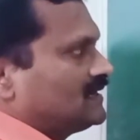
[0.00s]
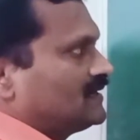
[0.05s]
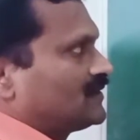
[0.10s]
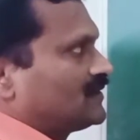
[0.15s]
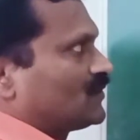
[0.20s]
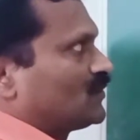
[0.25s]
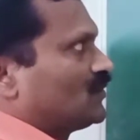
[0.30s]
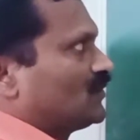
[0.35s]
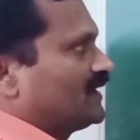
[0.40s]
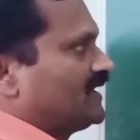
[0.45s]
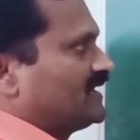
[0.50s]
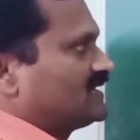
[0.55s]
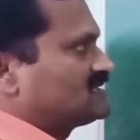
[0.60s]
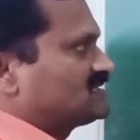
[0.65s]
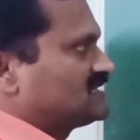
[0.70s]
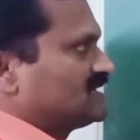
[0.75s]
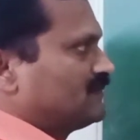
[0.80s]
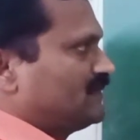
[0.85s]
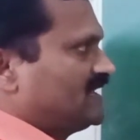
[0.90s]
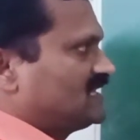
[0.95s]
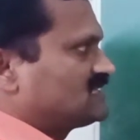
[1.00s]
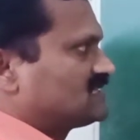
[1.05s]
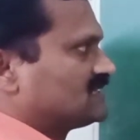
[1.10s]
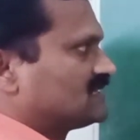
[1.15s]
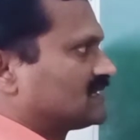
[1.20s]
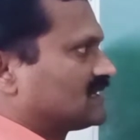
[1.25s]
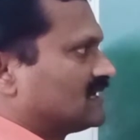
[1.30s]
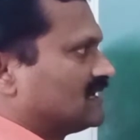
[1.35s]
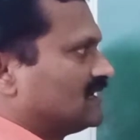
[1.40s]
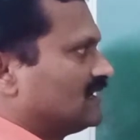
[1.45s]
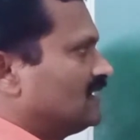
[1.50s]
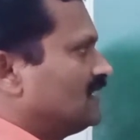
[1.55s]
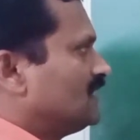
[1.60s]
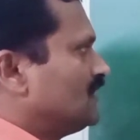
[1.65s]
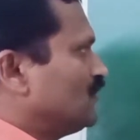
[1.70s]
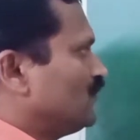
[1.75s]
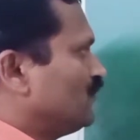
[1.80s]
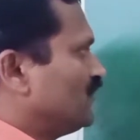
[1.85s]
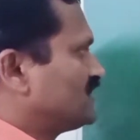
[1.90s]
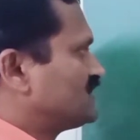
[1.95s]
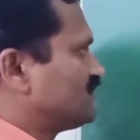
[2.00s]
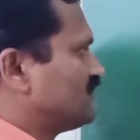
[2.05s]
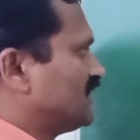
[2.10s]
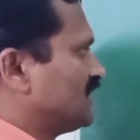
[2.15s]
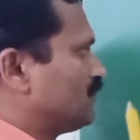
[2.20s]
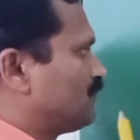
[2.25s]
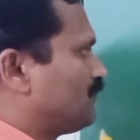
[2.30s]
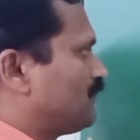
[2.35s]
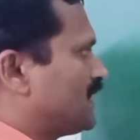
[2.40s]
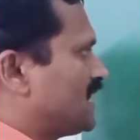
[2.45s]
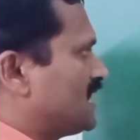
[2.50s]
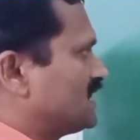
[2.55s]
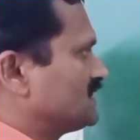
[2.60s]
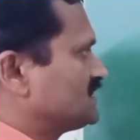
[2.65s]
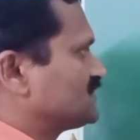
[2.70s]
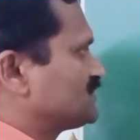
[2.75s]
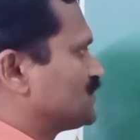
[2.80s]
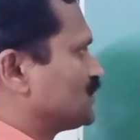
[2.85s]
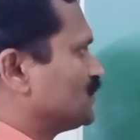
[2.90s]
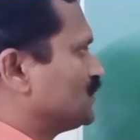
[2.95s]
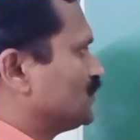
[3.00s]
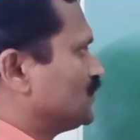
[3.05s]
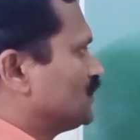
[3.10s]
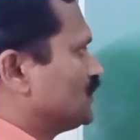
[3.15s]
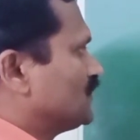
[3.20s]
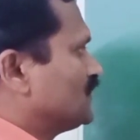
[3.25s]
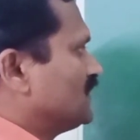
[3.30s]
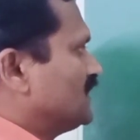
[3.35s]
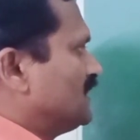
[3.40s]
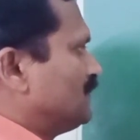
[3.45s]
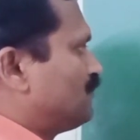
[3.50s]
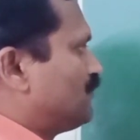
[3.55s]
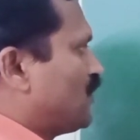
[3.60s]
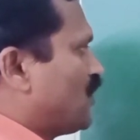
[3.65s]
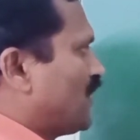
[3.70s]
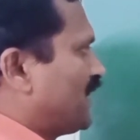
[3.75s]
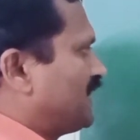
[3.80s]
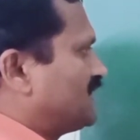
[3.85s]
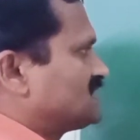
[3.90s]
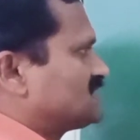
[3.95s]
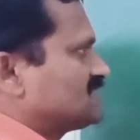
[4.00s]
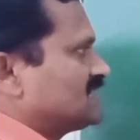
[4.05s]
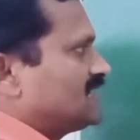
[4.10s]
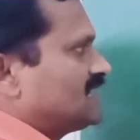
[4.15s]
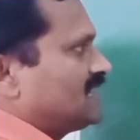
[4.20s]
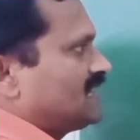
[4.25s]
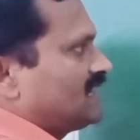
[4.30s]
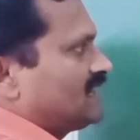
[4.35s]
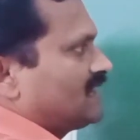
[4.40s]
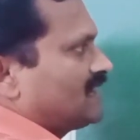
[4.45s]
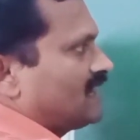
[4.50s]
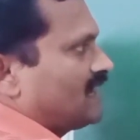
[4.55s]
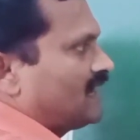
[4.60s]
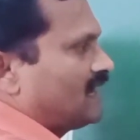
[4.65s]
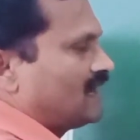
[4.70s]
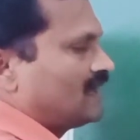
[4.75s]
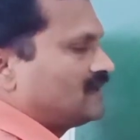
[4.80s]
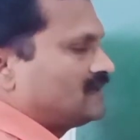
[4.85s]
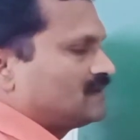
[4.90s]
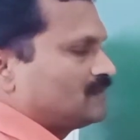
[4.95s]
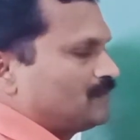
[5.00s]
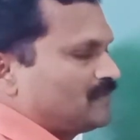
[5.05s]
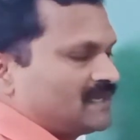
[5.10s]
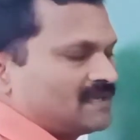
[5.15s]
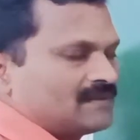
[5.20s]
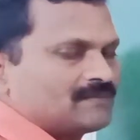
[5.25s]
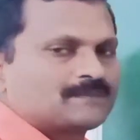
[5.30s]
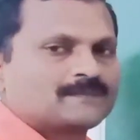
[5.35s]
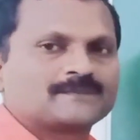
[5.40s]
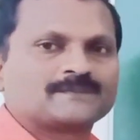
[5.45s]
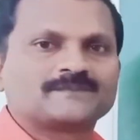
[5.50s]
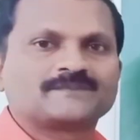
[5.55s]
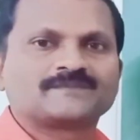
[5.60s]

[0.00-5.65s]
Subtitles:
Draw a semicircle which will pass through the points A and B.